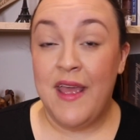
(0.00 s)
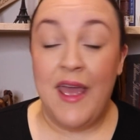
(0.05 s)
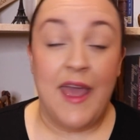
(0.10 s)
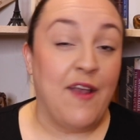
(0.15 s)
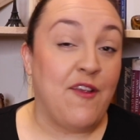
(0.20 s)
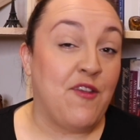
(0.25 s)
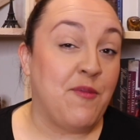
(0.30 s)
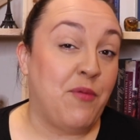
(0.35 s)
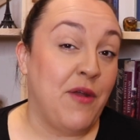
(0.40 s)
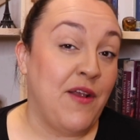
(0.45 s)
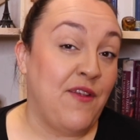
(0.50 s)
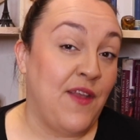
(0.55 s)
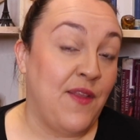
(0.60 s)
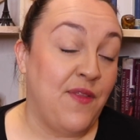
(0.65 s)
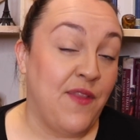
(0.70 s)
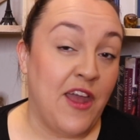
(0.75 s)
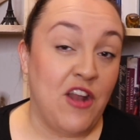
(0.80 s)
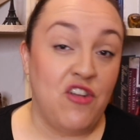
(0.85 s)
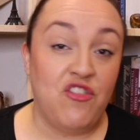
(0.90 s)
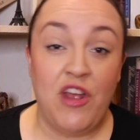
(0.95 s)

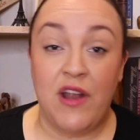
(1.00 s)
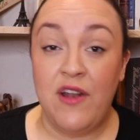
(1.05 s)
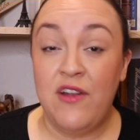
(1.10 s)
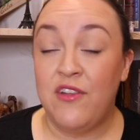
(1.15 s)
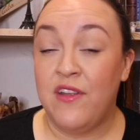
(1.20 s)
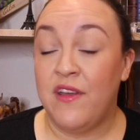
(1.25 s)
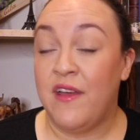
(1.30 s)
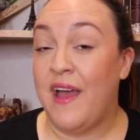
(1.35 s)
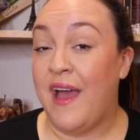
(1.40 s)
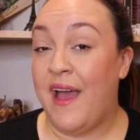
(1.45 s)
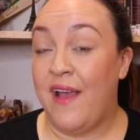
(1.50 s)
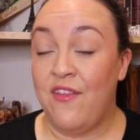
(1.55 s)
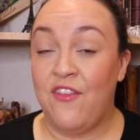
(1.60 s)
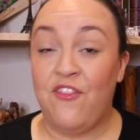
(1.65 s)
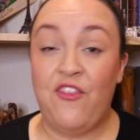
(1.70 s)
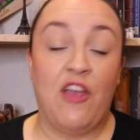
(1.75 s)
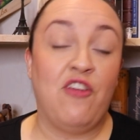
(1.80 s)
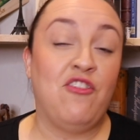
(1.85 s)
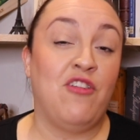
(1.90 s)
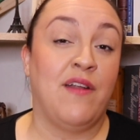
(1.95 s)
expressing their gender and
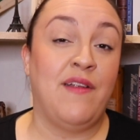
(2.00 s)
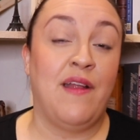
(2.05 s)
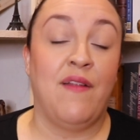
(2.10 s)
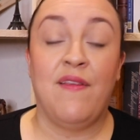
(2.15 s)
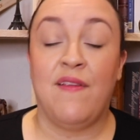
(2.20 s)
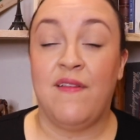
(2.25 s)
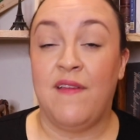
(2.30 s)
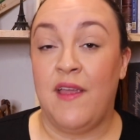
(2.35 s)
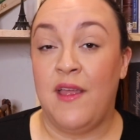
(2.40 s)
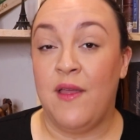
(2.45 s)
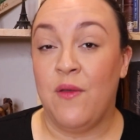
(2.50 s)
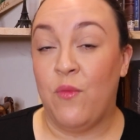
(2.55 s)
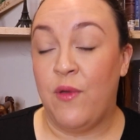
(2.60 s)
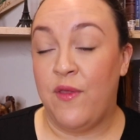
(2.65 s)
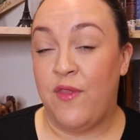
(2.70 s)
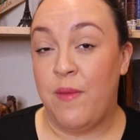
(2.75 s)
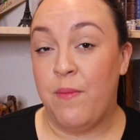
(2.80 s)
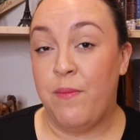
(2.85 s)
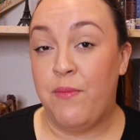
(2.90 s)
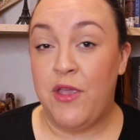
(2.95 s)
sexual identity
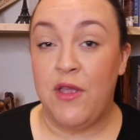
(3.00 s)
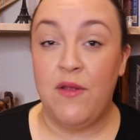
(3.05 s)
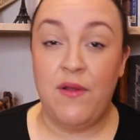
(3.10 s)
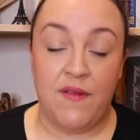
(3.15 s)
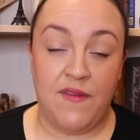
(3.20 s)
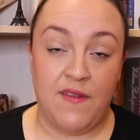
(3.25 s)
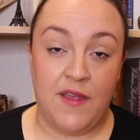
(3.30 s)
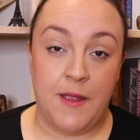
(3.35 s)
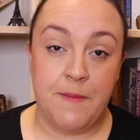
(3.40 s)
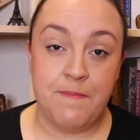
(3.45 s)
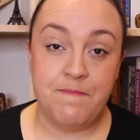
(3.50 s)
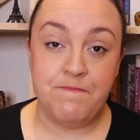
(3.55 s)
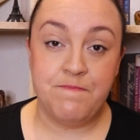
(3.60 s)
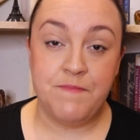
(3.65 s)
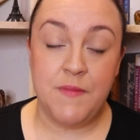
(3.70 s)
with impunity.